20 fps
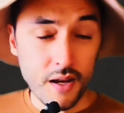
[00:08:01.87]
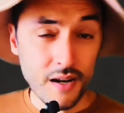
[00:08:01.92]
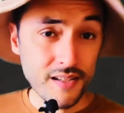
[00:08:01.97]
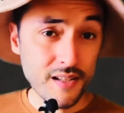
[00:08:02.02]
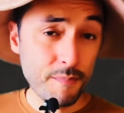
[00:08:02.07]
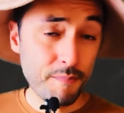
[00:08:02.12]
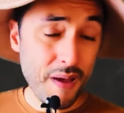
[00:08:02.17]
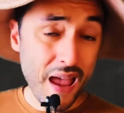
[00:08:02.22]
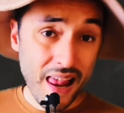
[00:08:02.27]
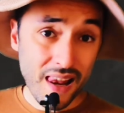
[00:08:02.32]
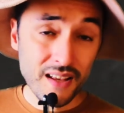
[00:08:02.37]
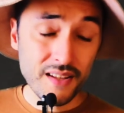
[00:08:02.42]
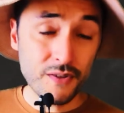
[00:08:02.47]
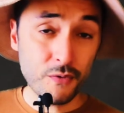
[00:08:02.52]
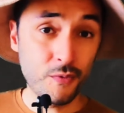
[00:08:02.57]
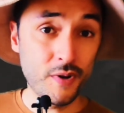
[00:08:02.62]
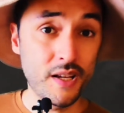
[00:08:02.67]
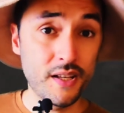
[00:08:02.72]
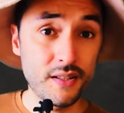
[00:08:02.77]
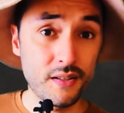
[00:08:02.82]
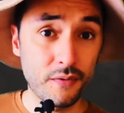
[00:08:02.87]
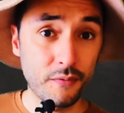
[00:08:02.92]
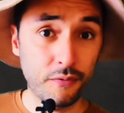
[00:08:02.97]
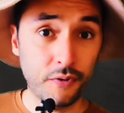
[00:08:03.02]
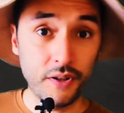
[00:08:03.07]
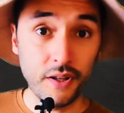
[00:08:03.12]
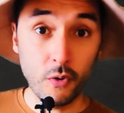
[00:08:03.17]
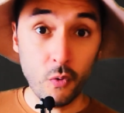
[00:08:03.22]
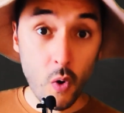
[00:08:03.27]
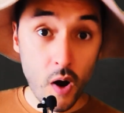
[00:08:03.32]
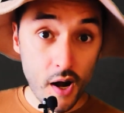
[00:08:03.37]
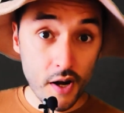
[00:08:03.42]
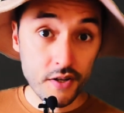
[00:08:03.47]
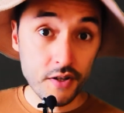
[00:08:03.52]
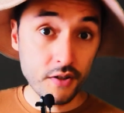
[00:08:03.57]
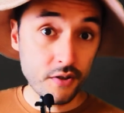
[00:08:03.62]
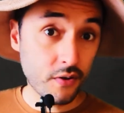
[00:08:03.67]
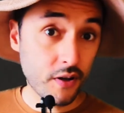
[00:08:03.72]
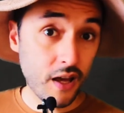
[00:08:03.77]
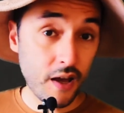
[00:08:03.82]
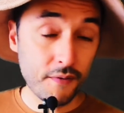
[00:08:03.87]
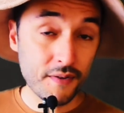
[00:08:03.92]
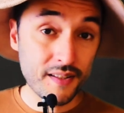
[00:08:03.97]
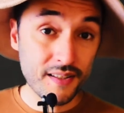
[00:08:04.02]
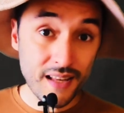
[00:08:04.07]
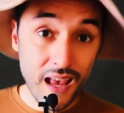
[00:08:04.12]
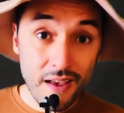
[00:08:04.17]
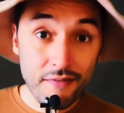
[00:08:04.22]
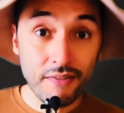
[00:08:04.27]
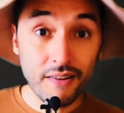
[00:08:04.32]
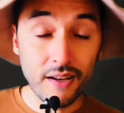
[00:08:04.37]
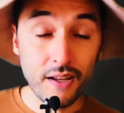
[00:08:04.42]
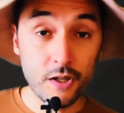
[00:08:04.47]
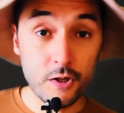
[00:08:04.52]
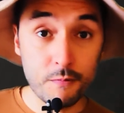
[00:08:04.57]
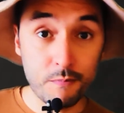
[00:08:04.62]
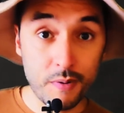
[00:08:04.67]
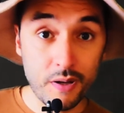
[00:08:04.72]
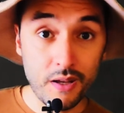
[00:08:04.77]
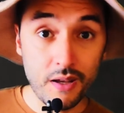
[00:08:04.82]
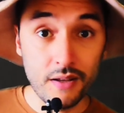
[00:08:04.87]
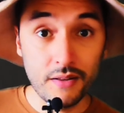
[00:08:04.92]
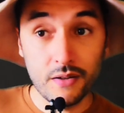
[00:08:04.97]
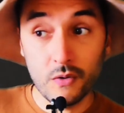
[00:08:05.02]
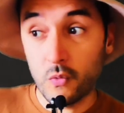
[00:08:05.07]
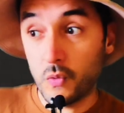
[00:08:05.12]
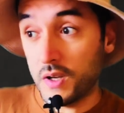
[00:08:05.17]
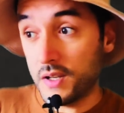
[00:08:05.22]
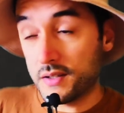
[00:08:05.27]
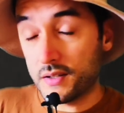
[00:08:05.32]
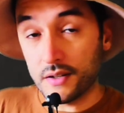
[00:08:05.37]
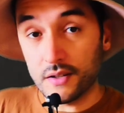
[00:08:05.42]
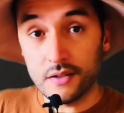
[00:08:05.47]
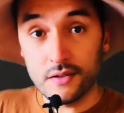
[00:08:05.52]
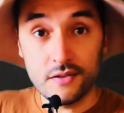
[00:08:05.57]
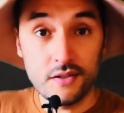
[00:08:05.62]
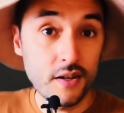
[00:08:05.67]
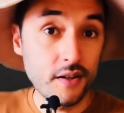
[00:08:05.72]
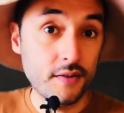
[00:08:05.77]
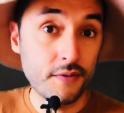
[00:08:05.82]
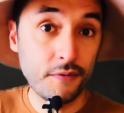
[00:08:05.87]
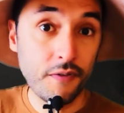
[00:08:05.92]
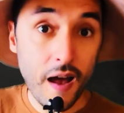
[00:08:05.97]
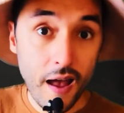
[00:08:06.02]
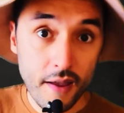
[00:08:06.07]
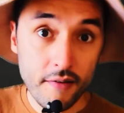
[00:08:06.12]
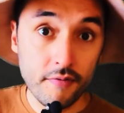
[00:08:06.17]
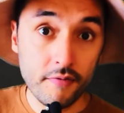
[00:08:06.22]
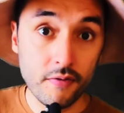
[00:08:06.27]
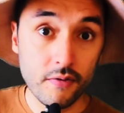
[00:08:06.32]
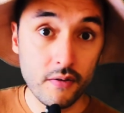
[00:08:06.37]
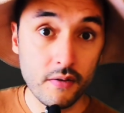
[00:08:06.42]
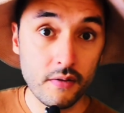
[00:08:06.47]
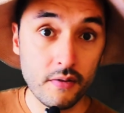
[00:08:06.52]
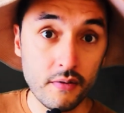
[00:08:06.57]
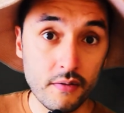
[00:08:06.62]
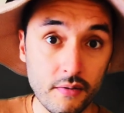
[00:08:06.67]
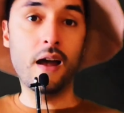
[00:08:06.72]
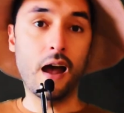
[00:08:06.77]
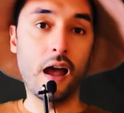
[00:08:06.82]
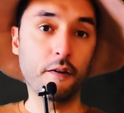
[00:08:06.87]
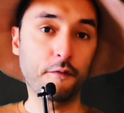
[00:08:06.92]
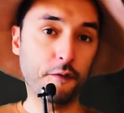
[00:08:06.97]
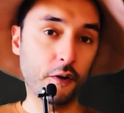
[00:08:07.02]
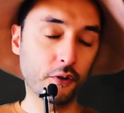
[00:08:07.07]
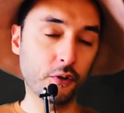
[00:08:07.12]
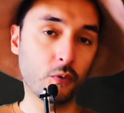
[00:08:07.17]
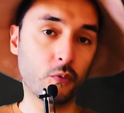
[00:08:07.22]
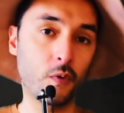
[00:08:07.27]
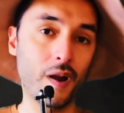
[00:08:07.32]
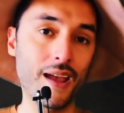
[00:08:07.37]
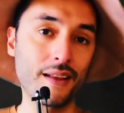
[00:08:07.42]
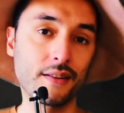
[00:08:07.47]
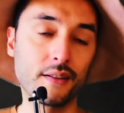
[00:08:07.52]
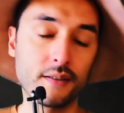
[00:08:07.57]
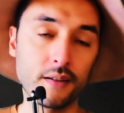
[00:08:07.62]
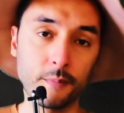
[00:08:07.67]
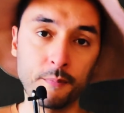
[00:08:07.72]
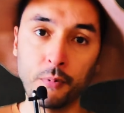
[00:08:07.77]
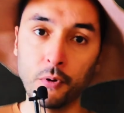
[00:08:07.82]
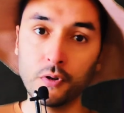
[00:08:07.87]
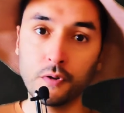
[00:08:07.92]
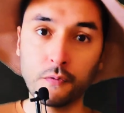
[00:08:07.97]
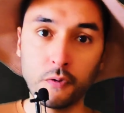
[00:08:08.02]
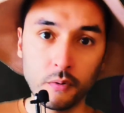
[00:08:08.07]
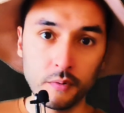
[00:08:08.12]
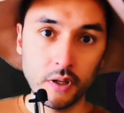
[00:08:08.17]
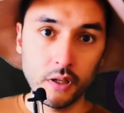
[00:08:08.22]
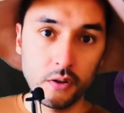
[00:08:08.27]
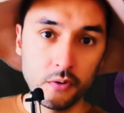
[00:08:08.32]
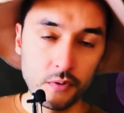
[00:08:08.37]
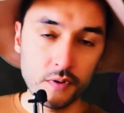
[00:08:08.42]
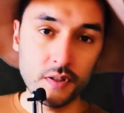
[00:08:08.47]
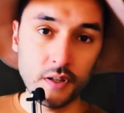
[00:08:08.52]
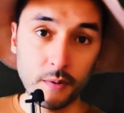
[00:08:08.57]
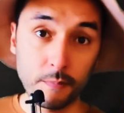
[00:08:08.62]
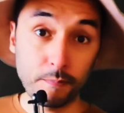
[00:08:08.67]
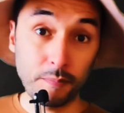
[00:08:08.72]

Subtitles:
There's a balanced reason for the Guardian to have 7 HP and the Wizard just 5. I found on Reddit a post from the user